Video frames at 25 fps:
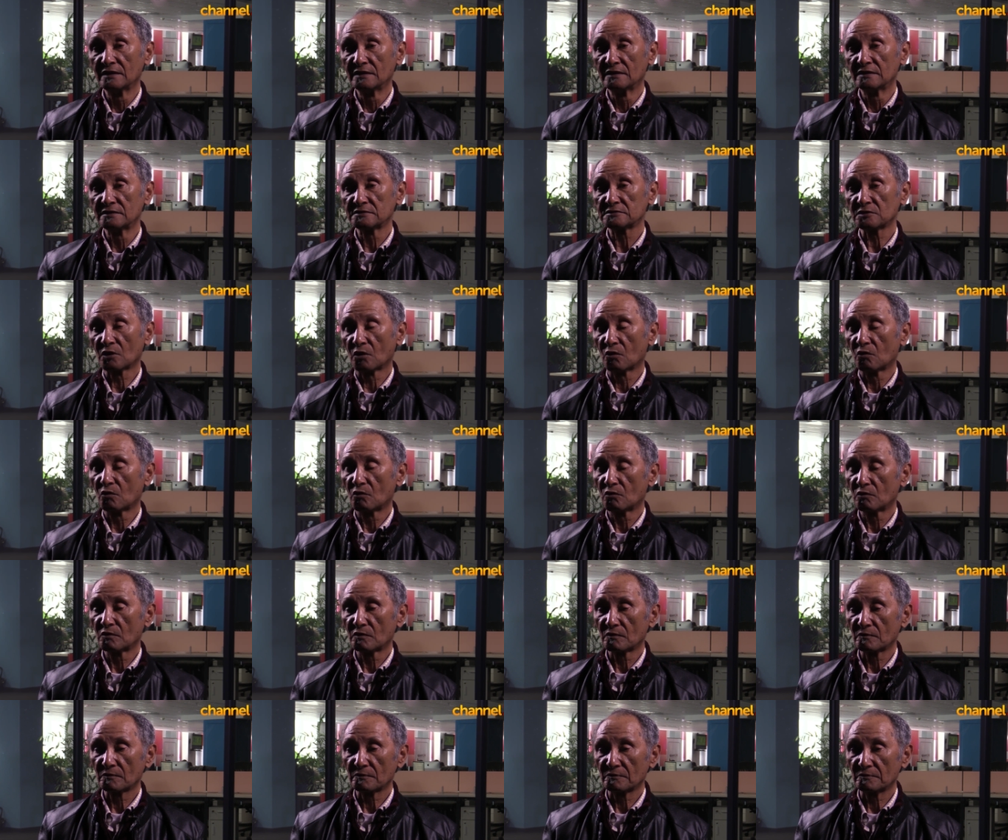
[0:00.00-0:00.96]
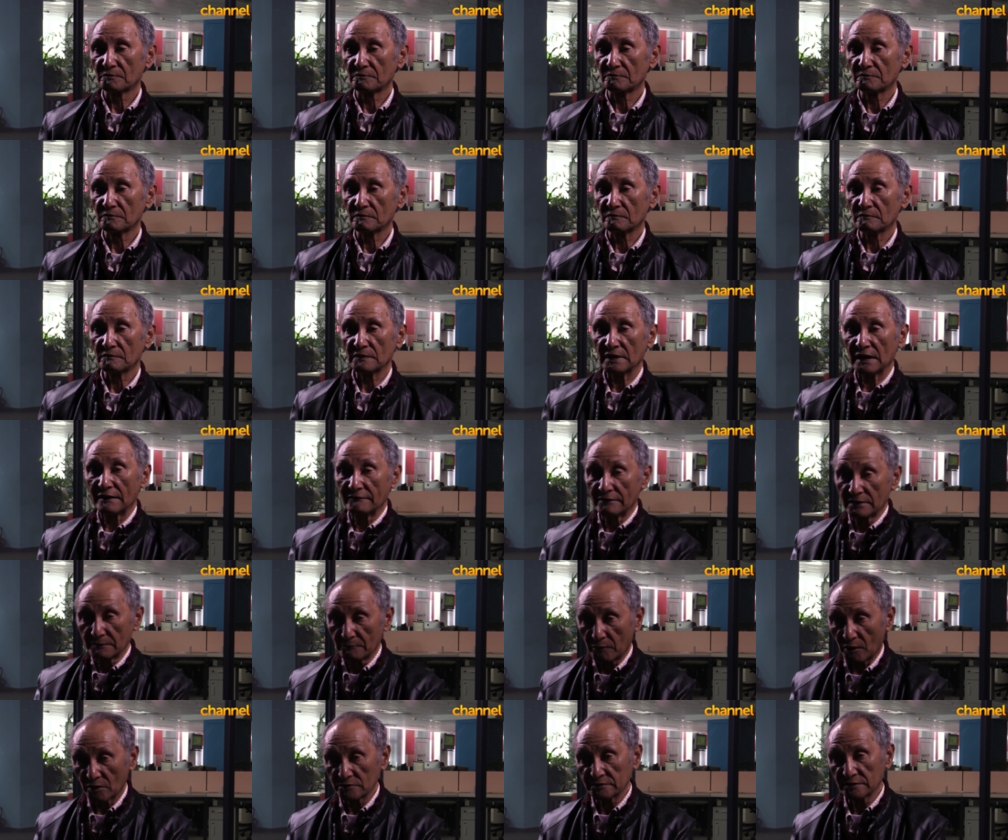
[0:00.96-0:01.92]
So
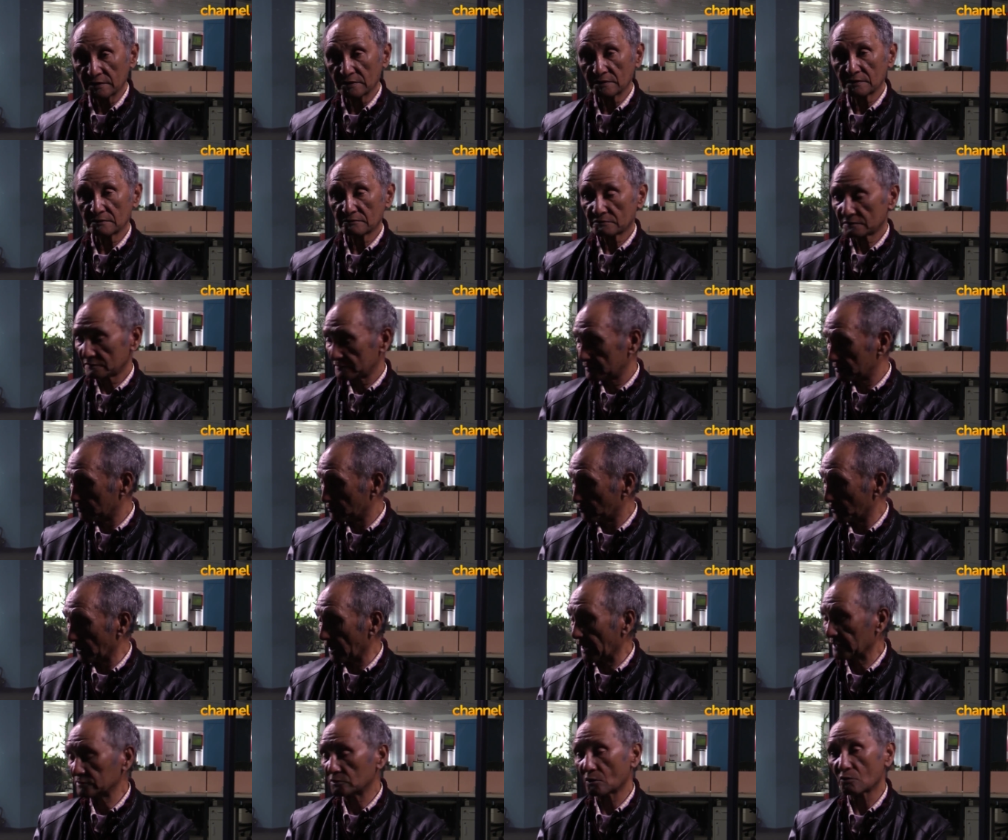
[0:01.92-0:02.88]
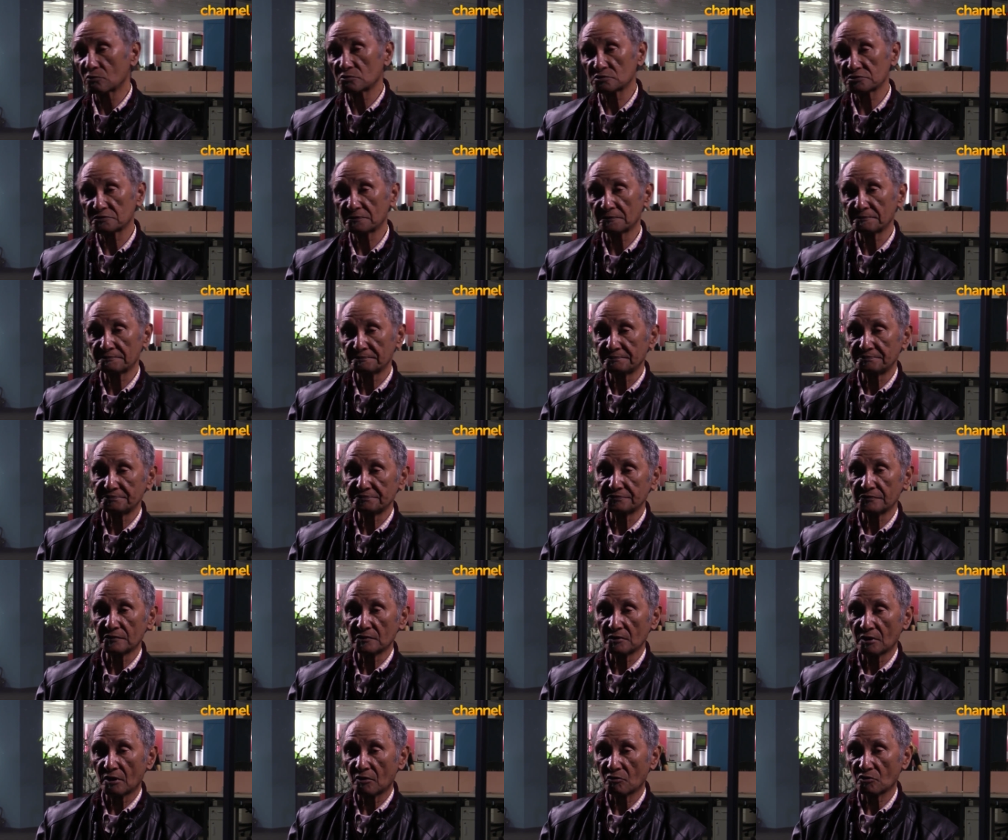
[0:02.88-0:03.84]
everybody, we had those
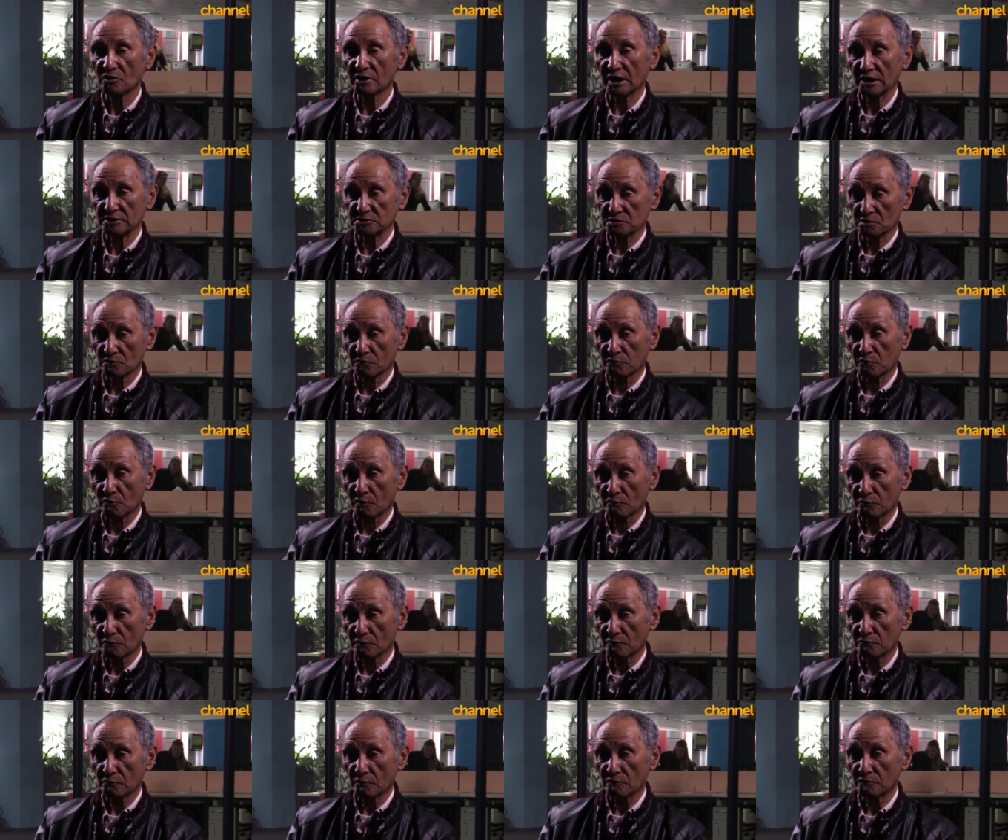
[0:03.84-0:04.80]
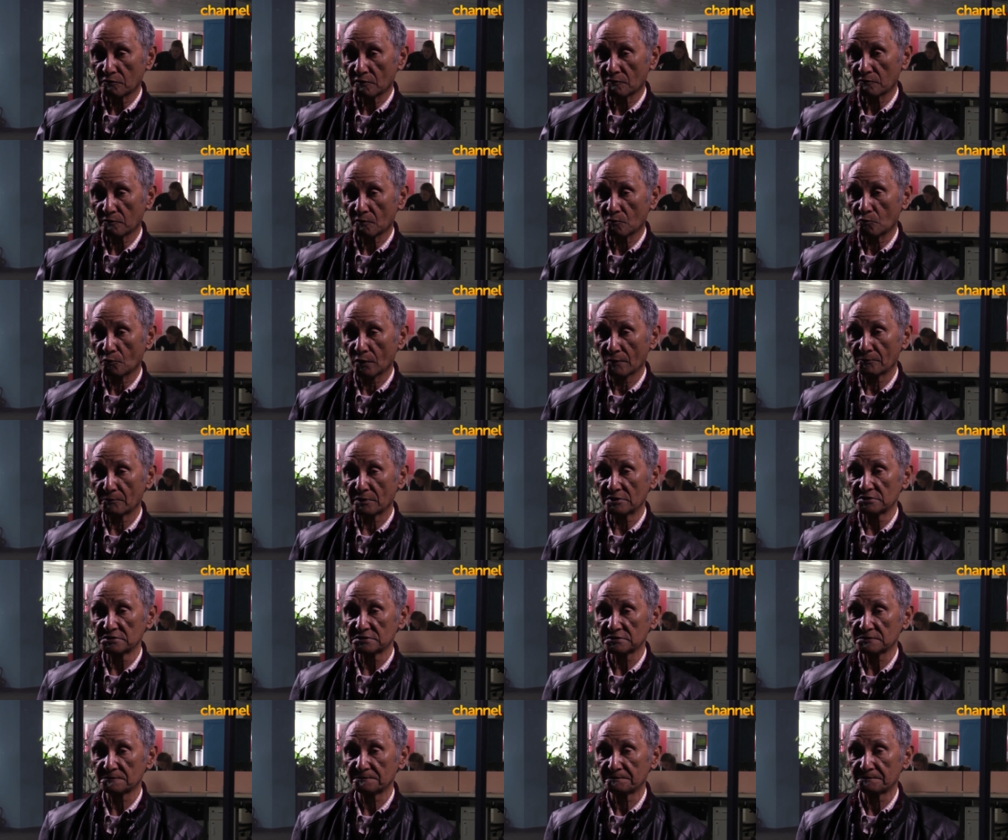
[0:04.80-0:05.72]
cats of weapons.